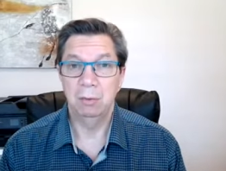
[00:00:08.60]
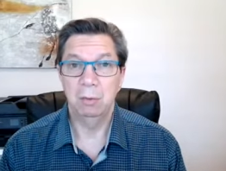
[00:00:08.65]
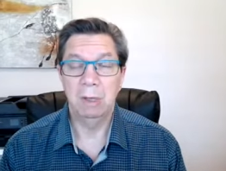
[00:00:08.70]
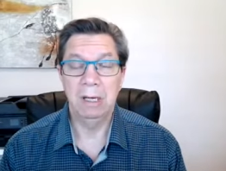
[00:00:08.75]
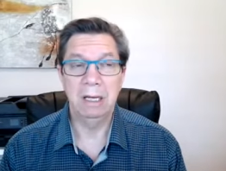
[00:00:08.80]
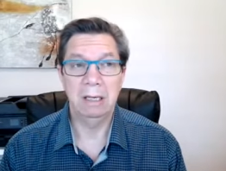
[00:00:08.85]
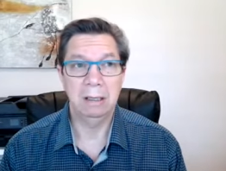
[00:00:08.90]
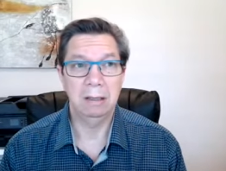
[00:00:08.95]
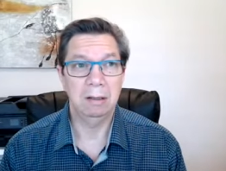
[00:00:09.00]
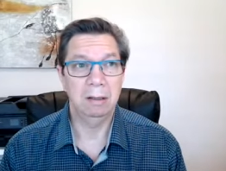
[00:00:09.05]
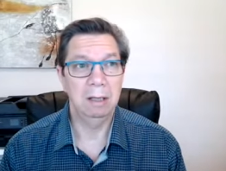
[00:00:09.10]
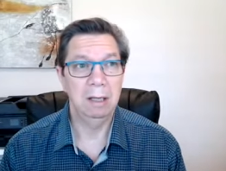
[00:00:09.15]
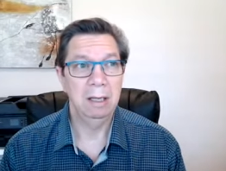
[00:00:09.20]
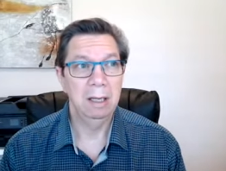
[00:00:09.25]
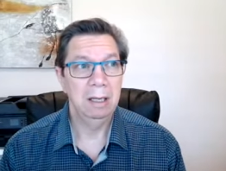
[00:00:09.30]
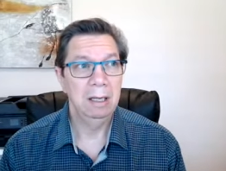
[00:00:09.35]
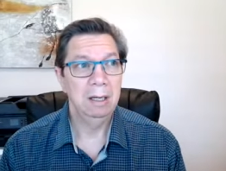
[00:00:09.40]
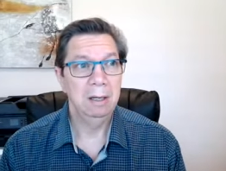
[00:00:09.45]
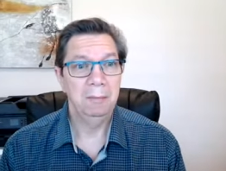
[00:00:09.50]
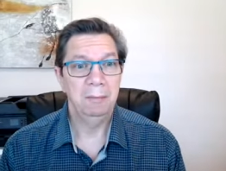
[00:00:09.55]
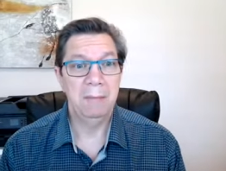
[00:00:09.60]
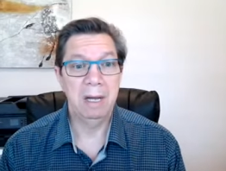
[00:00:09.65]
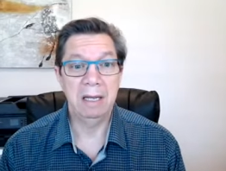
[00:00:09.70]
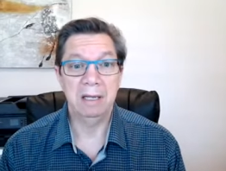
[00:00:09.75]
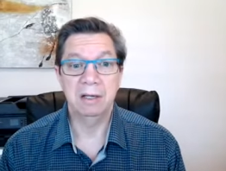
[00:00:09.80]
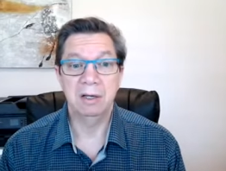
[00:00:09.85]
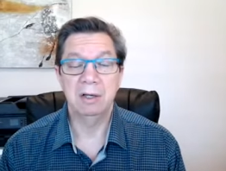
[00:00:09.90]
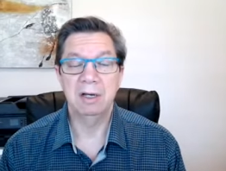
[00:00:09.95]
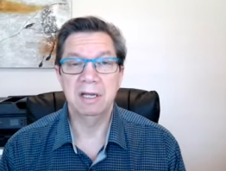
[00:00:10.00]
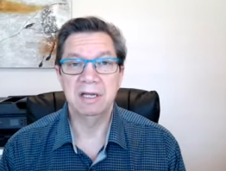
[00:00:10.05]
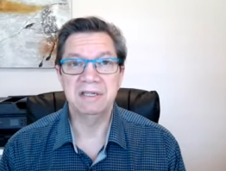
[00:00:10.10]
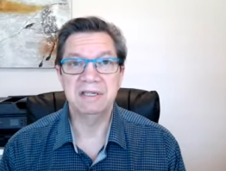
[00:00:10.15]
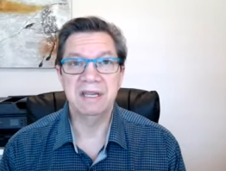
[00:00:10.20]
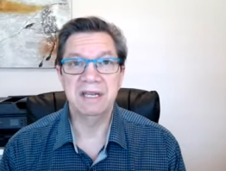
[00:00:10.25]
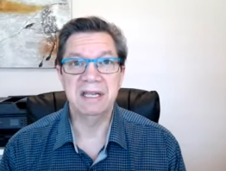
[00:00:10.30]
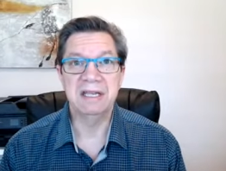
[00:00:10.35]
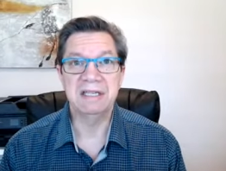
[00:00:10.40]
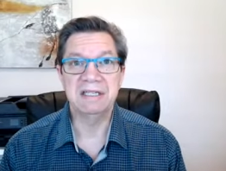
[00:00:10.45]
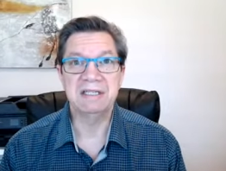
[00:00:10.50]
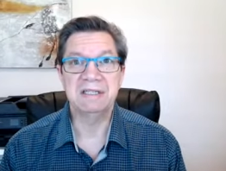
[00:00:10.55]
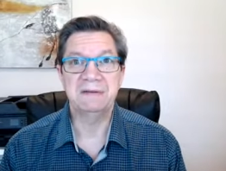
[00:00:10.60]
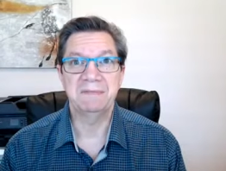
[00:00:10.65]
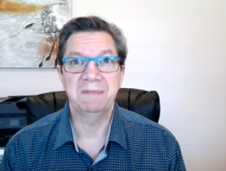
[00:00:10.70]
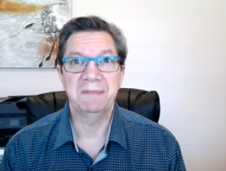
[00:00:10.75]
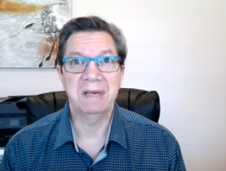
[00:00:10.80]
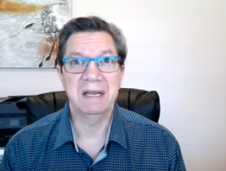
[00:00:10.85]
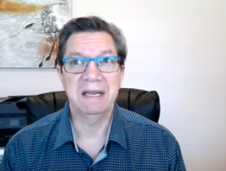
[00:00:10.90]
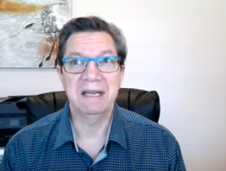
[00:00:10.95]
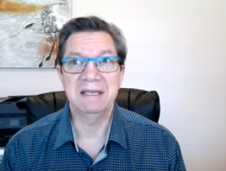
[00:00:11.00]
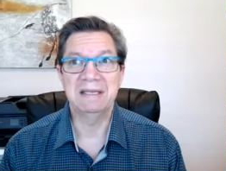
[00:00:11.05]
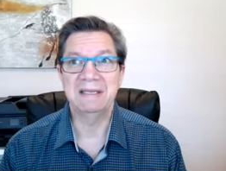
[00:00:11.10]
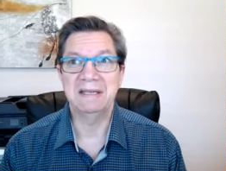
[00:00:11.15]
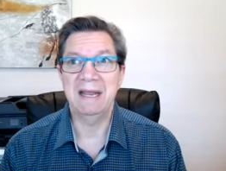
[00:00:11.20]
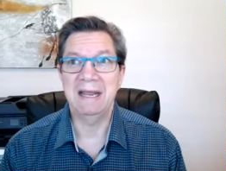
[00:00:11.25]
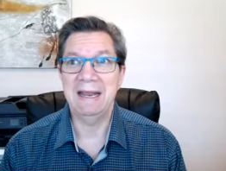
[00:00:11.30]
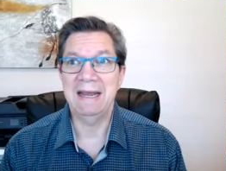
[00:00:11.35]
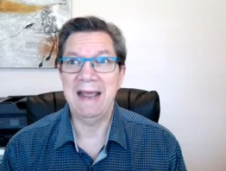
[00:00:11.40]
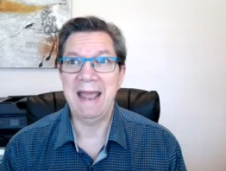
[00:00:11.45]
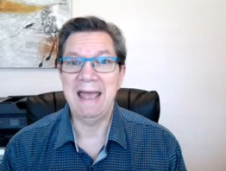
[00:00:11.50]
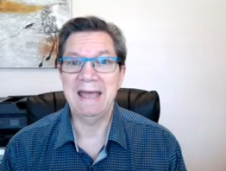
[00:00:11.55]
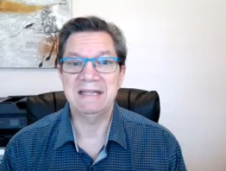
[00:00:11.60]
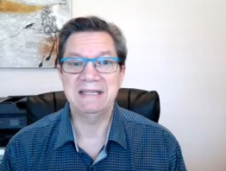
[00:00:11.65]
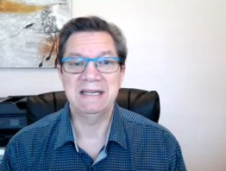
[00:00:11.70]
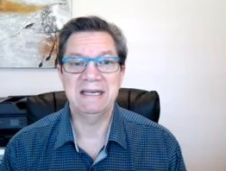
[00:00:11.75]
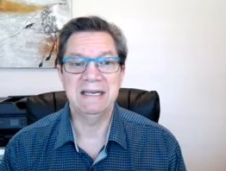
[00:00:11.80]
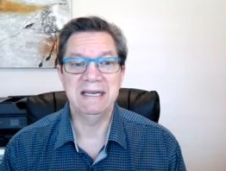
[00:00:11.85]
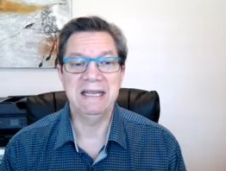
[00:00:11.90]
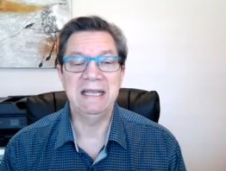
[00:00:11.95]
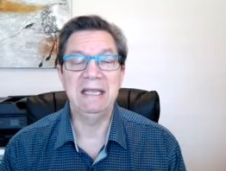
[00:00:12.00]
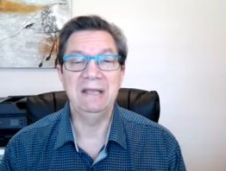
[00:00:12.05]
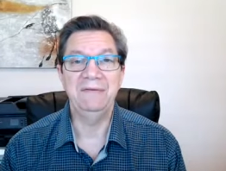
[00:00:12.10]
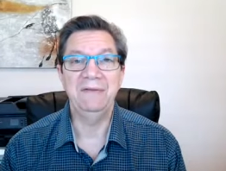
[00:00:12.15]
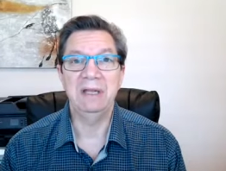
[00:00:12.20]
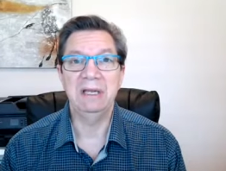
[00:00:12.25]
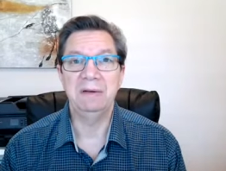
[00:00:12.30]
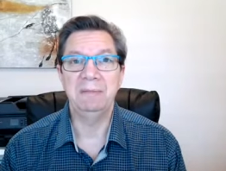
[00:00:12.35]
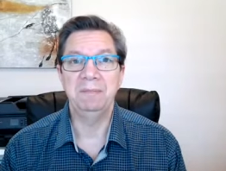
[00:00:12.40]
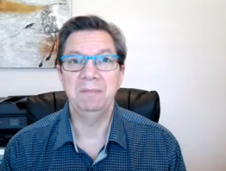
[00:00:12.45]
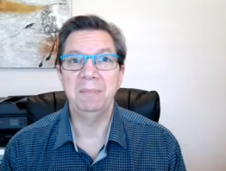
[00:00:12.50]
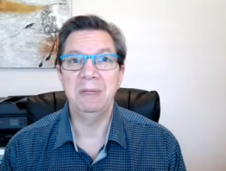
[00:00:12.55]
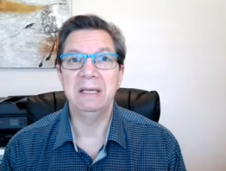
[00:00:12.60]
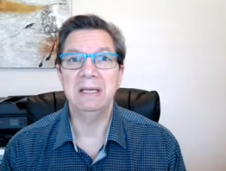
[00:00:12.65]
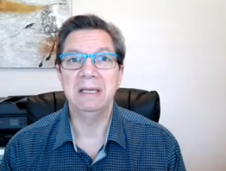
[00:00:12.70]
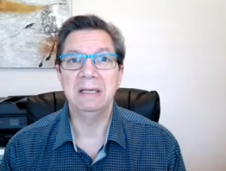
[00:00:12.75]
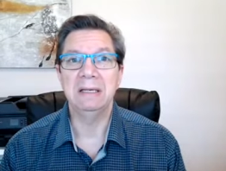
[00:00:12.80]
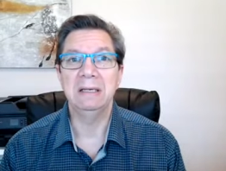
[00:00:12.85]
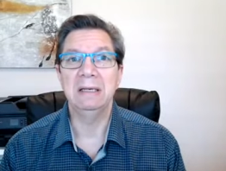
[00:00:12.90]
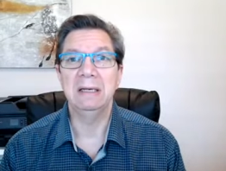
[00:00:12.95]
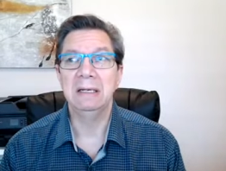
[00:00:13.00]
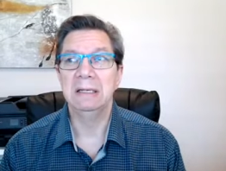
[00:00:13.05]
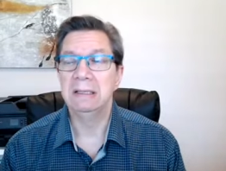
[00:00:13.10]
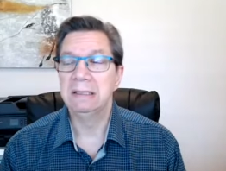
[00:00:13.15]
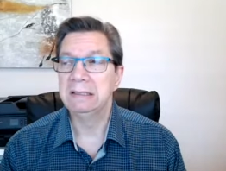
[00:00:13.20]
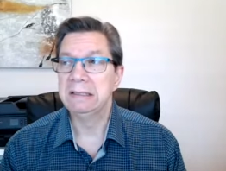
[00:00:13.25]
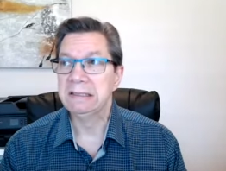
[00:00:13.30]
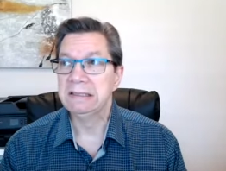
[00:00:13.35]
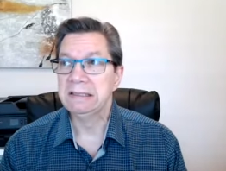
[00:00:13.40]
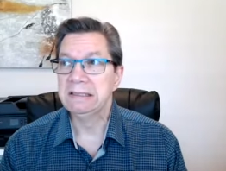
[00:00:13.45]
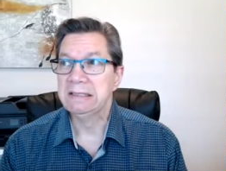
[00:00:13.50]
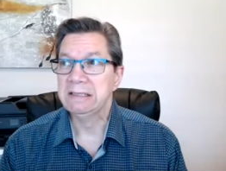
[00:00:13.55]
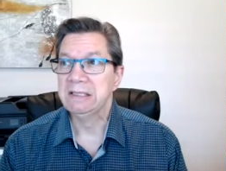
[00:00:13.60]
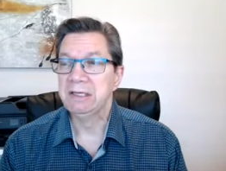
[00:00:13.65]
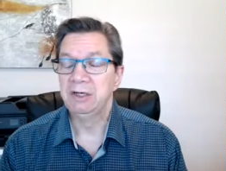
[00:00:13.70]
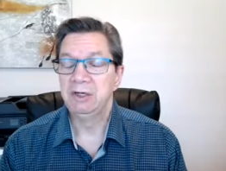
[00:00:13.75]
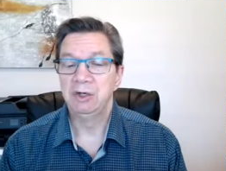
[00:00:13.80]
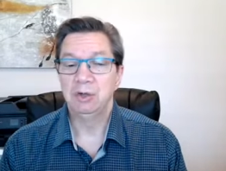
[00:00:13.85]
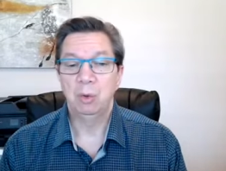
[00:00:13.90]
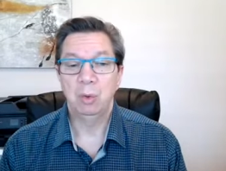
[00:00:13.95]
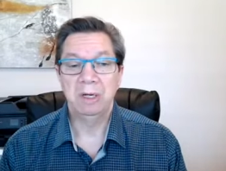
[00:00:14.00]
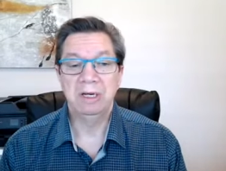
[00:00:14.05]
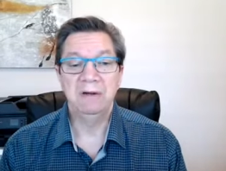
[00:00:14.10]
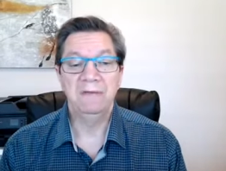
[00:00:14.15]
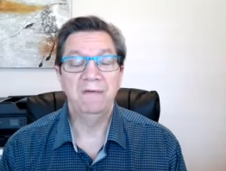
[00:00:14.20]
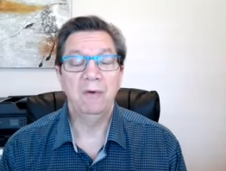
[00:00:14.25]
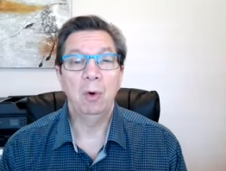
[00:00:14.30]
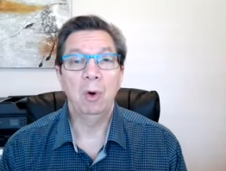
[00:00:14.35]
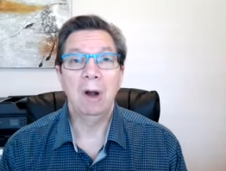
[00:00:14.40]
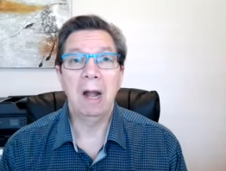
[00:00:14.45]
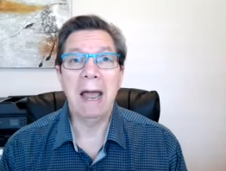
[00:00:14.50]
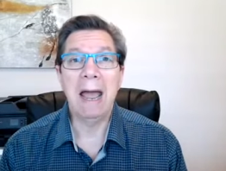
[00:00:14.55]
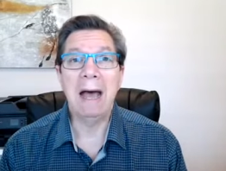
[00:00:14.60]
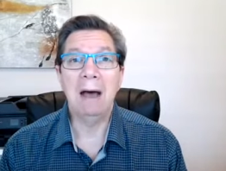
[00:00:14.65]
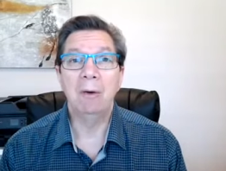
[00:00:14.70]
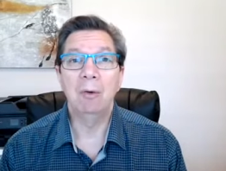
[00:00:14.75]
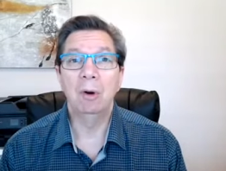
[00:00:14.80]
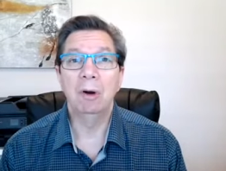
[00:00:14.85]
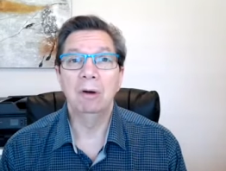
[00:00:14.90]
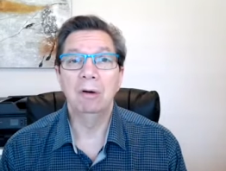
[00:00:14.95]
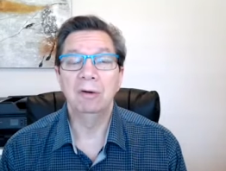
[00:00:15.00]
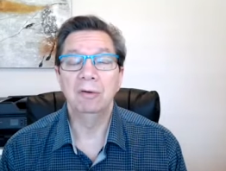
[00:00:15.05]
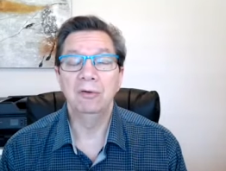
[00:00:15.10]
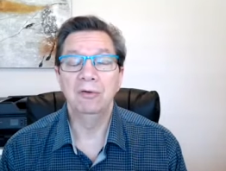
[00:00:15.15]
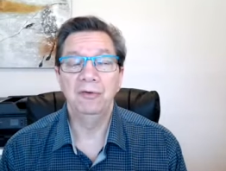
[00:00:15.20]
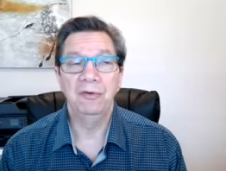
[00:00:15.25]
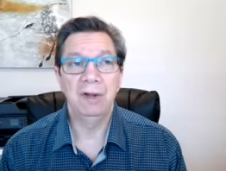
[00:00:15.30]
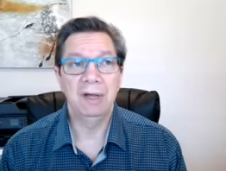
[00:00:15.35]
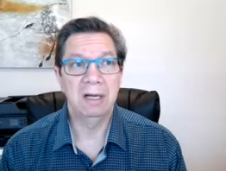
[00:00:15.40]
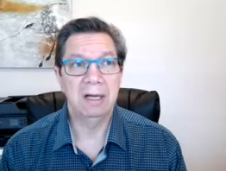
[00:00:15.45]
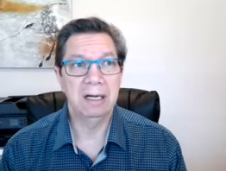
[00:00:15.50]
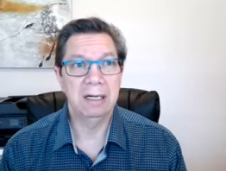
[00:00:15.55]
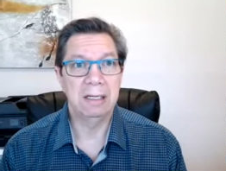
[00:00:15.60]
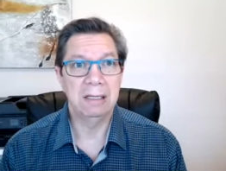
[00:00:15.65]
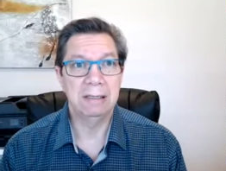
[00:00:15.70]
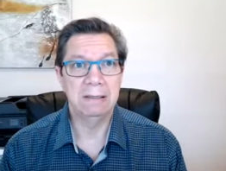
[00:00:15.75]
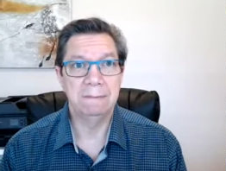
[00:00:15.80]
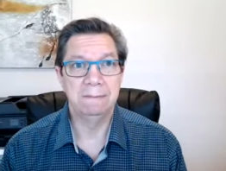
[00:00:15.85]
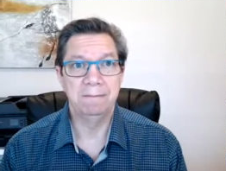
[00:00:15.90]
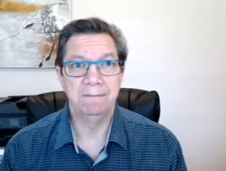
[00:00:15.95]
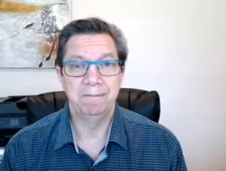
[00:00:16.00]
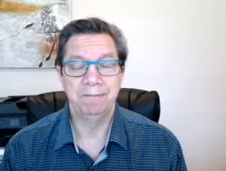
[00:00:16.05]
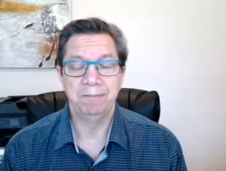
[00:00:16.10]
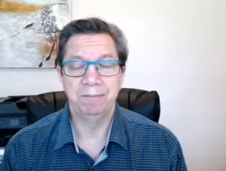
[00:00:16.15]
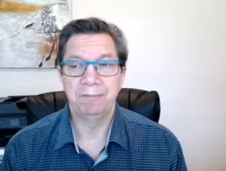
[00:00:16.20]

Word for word: Well, my goodness, it's it it hasn't even been 24 hours um,